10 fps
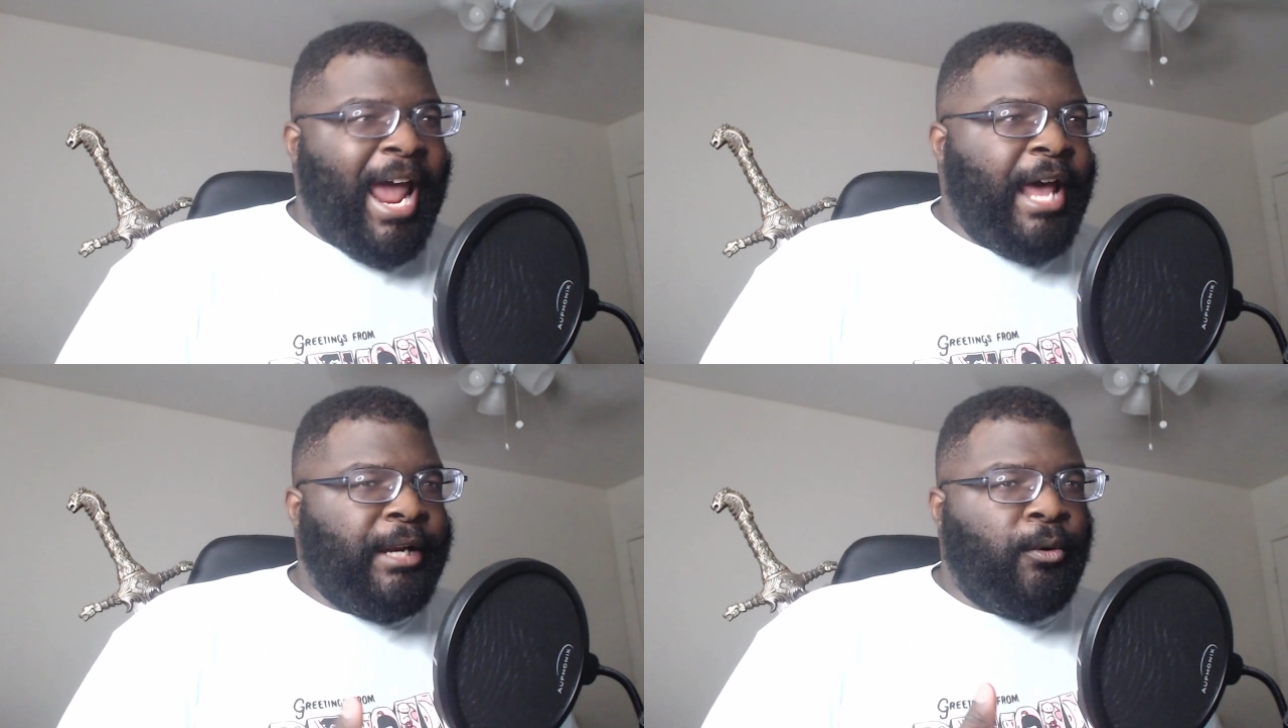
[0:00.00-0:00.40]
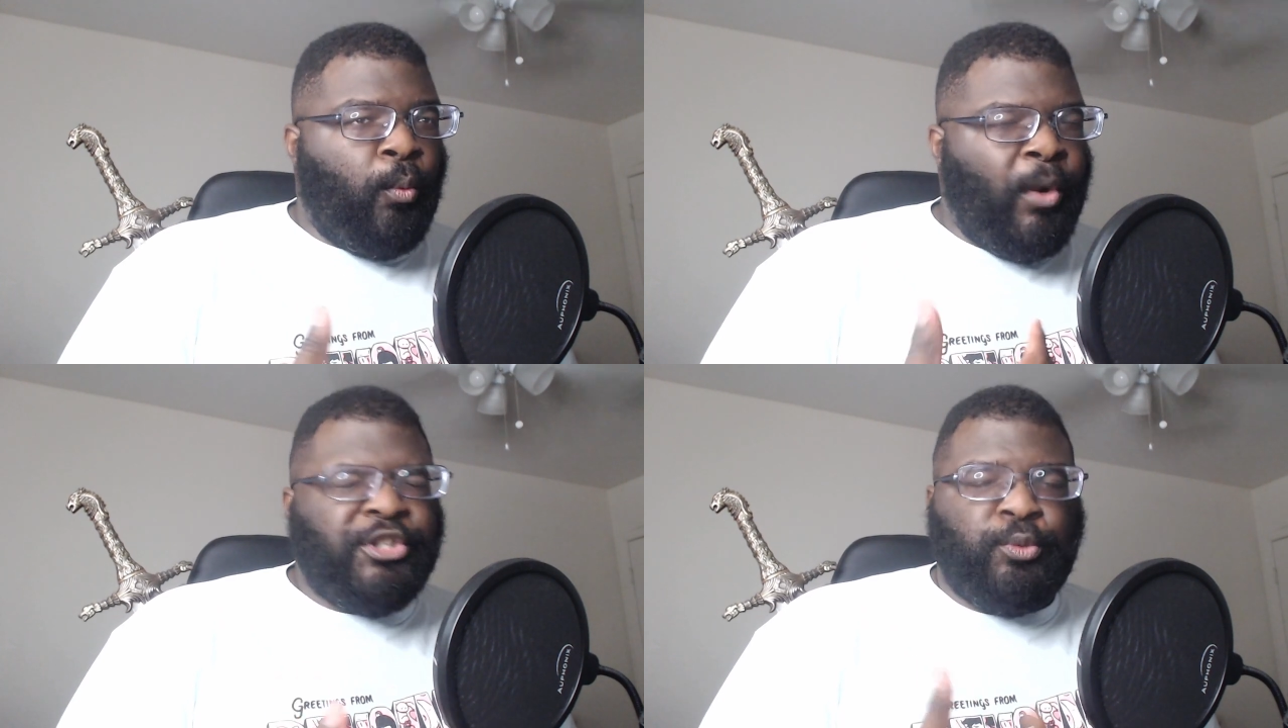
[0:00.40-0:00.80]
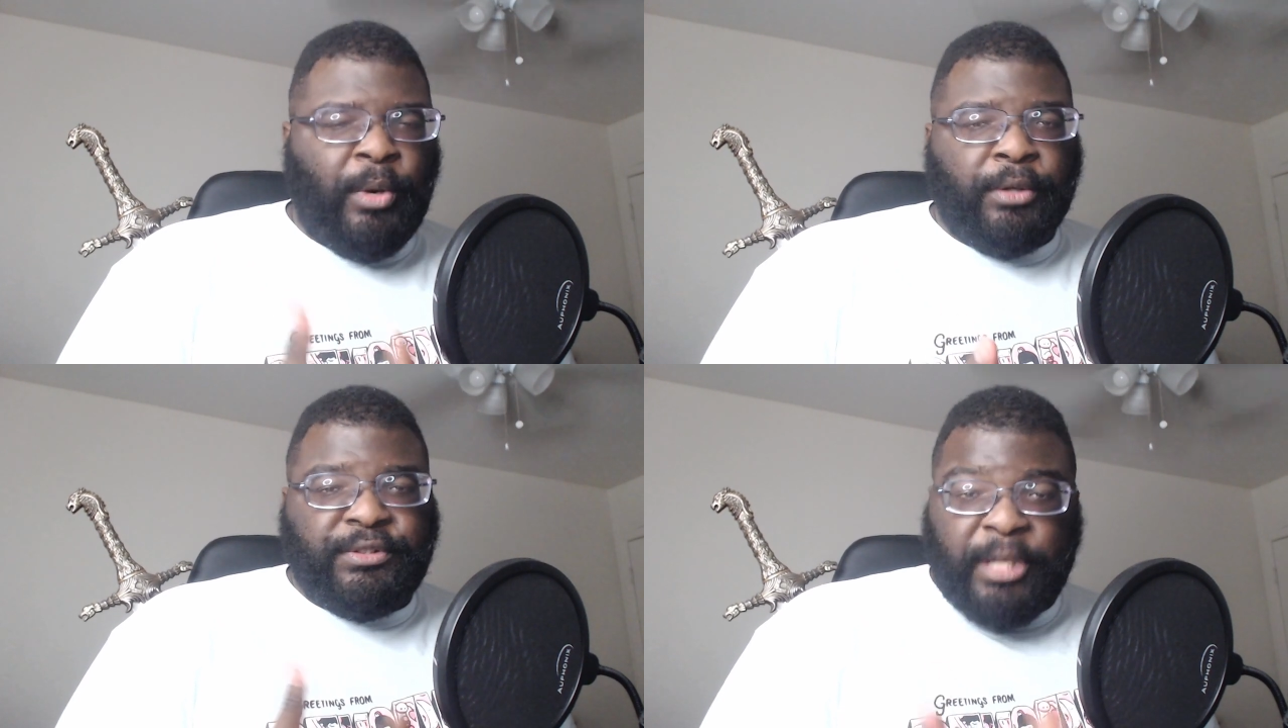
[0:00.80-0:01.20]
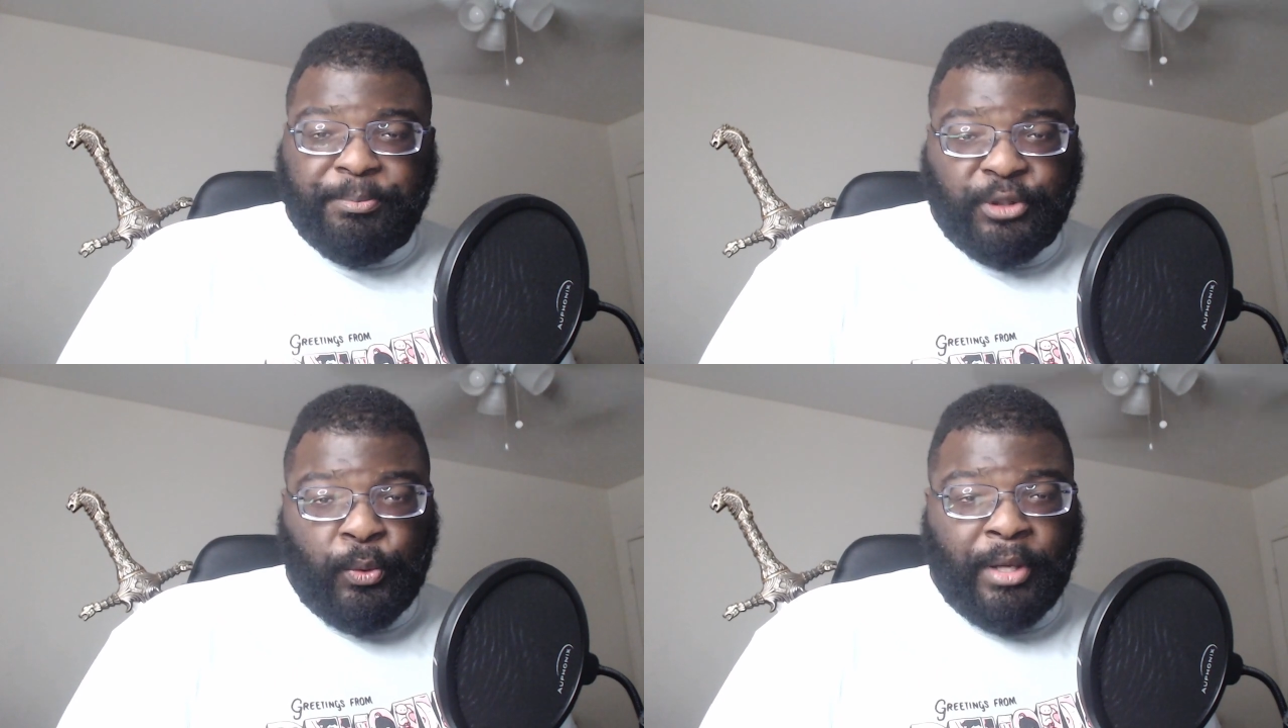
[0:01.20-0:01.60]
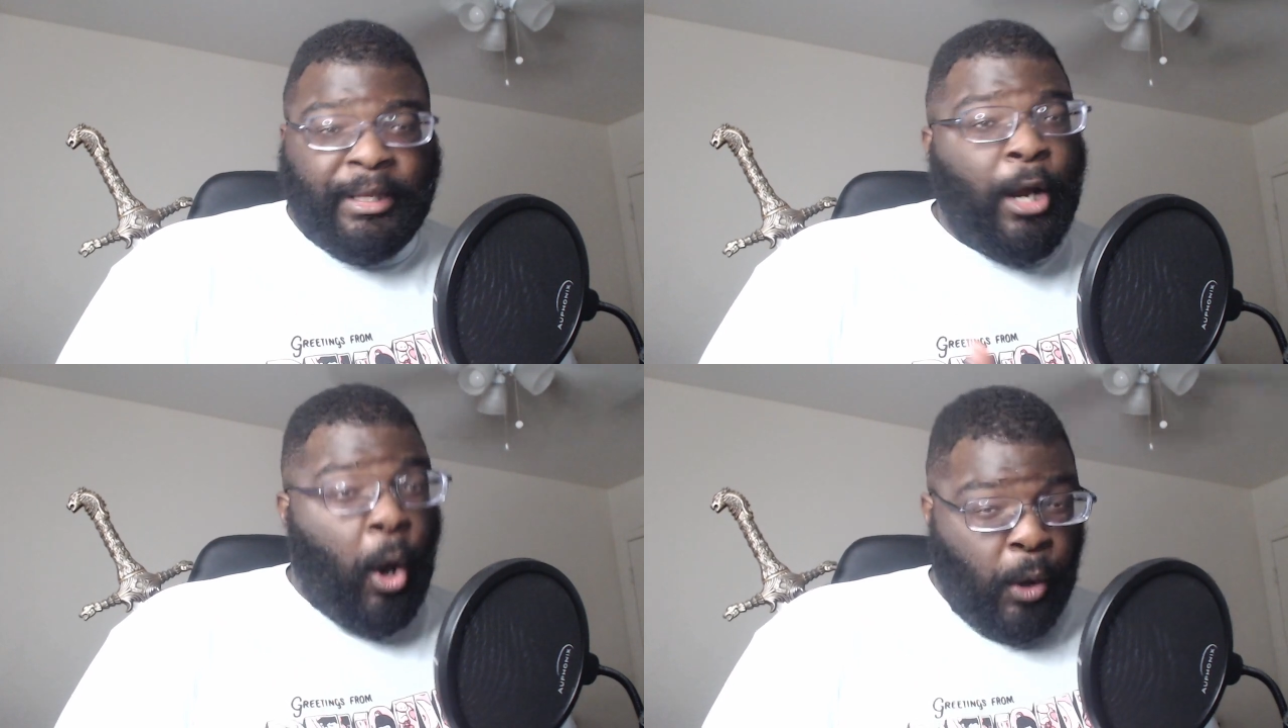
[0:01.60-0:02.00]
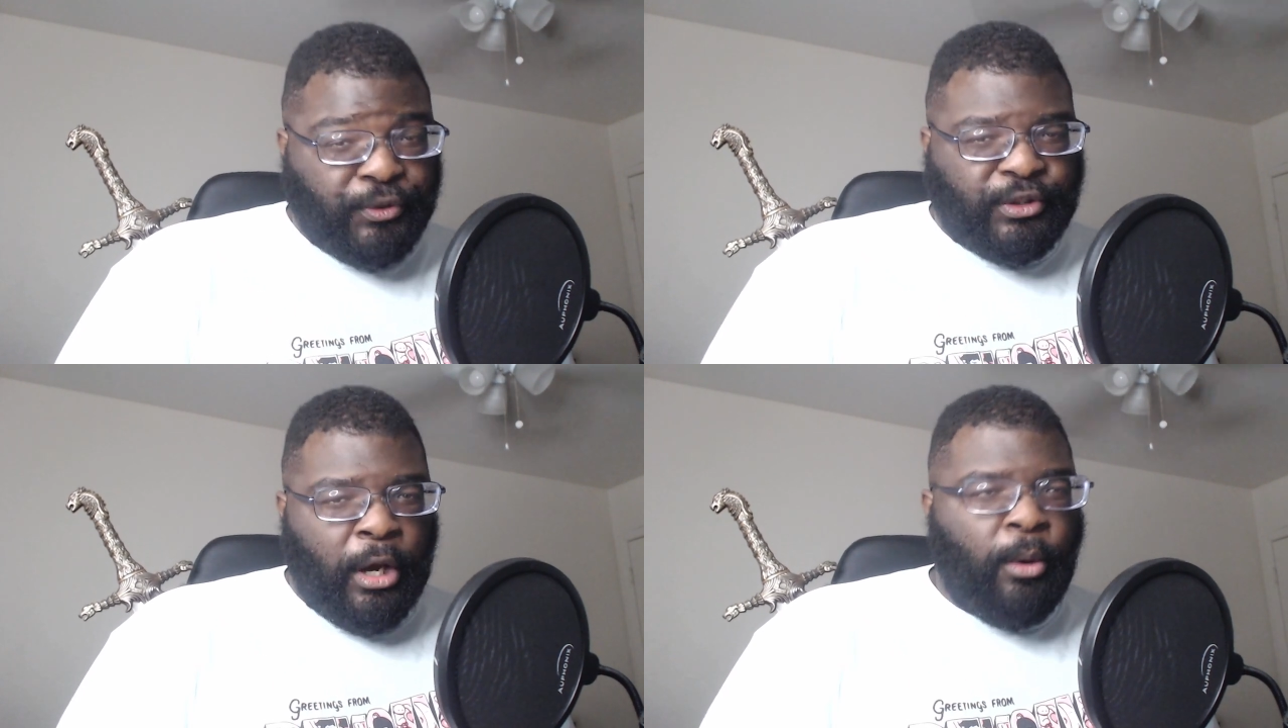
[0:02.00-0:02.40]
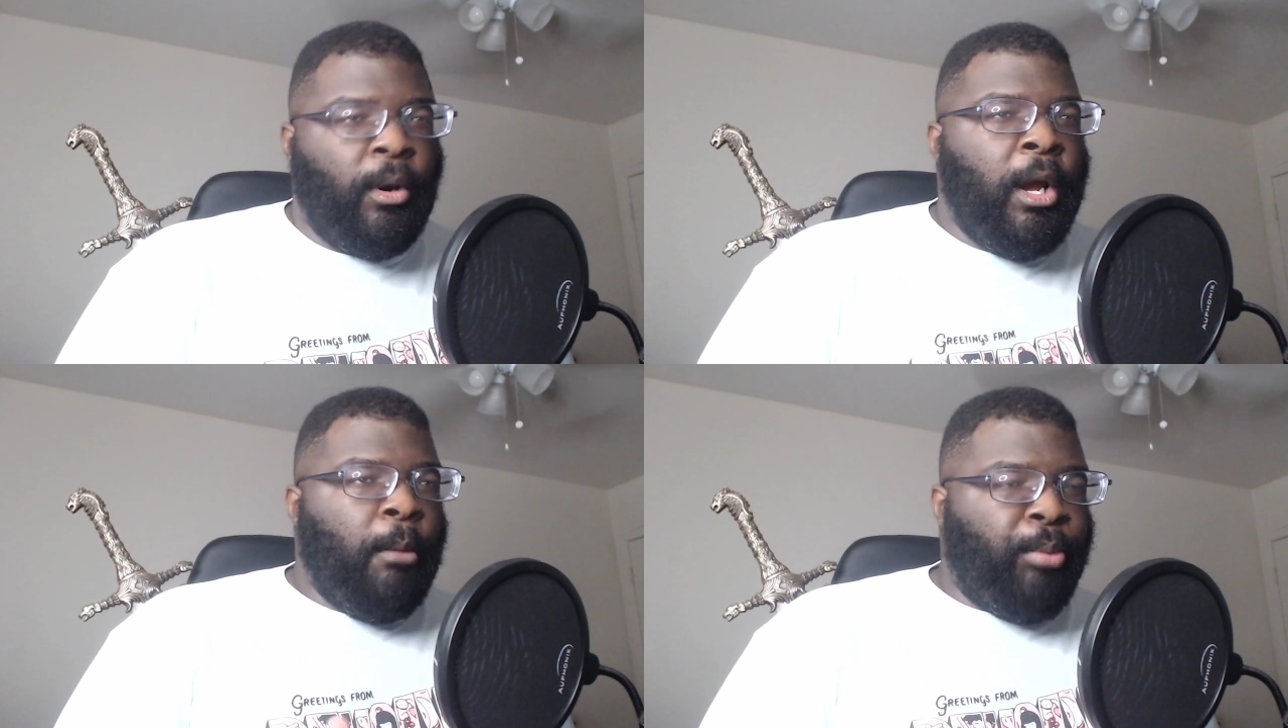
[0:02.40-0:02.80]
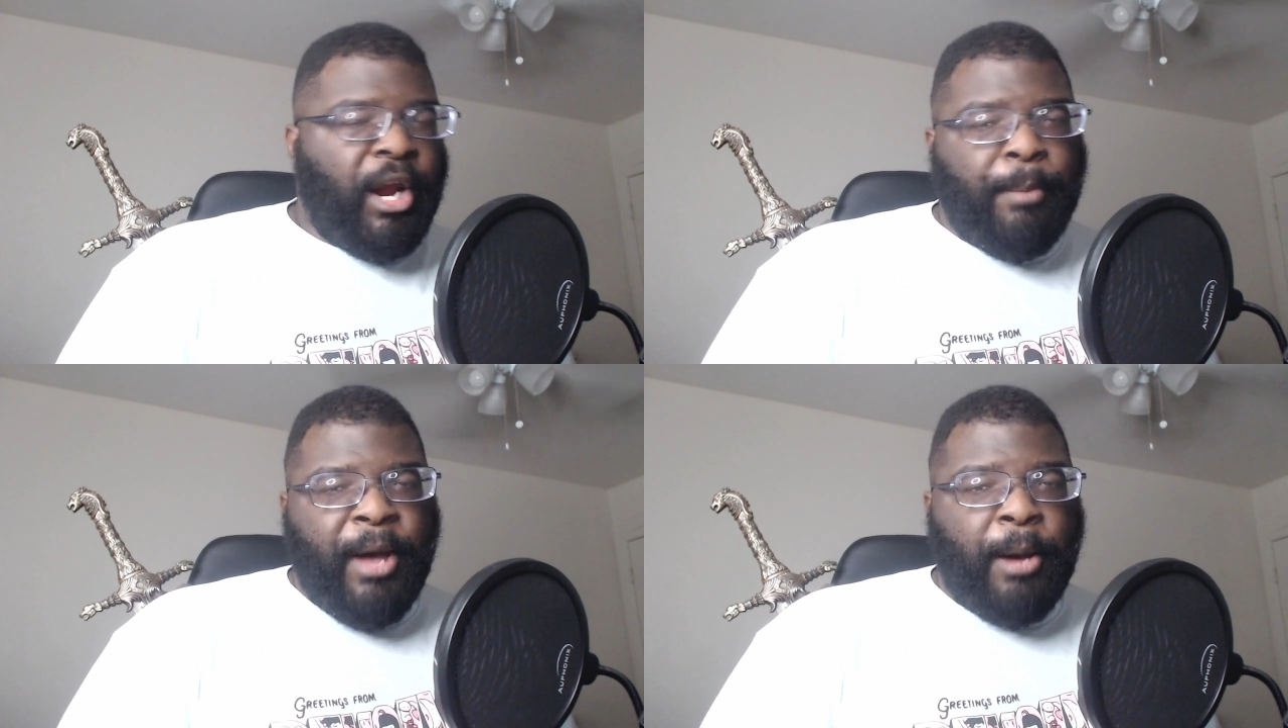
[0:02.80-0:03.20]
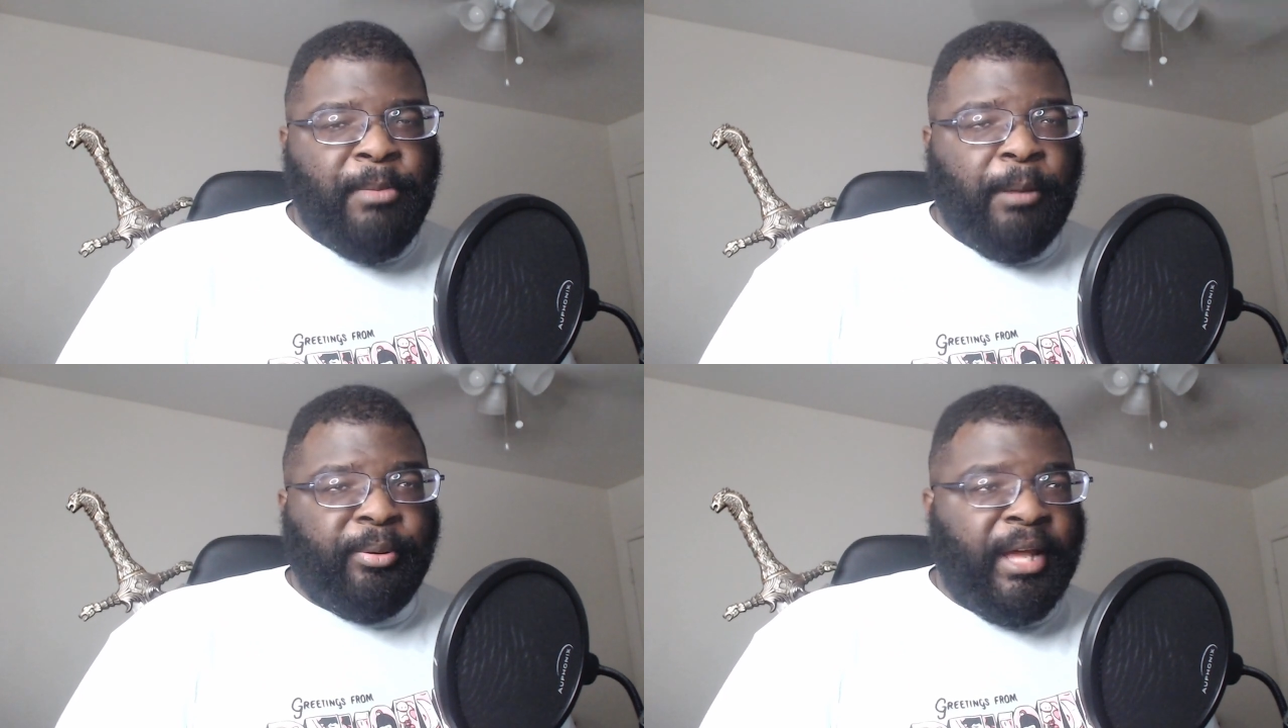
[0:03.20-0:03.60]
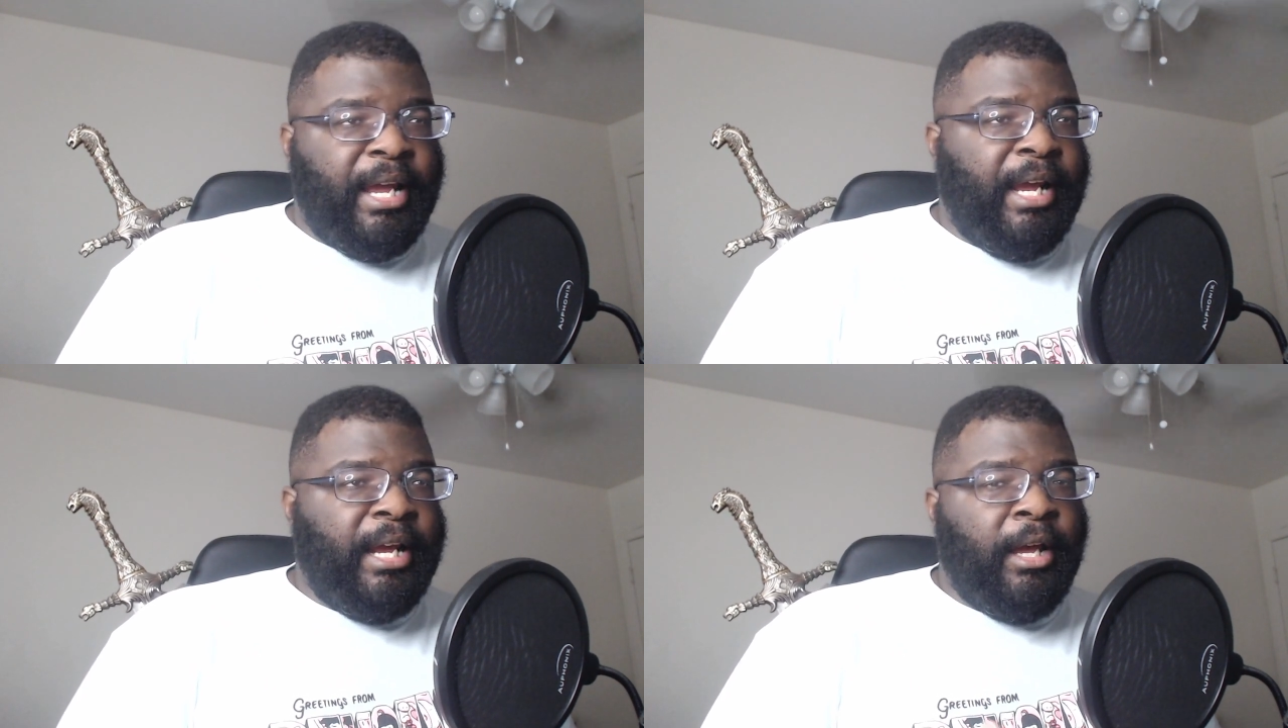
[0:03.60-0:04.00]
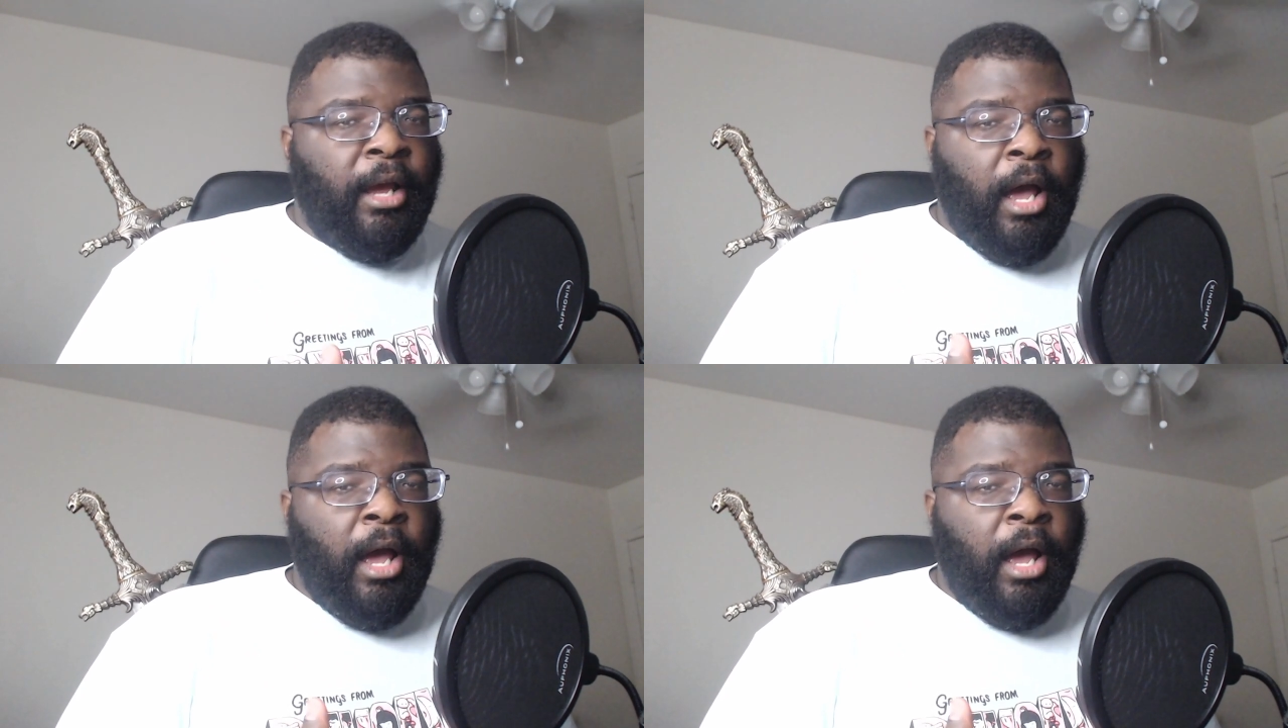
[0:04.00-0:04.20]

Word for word: and which will subsequently also bring about me playing